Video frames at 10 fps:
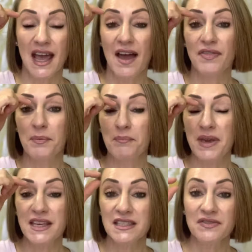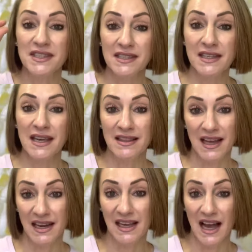and the piece of skin
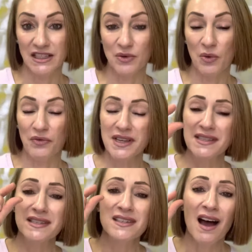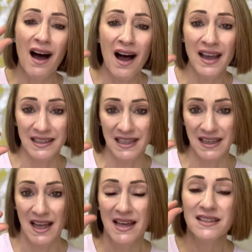that he cut off is tiny,
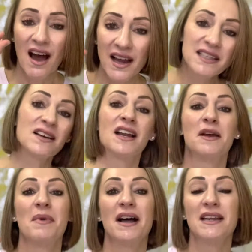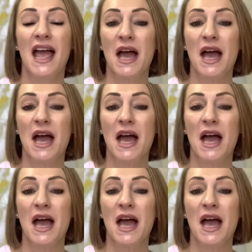tiny, tiny amount,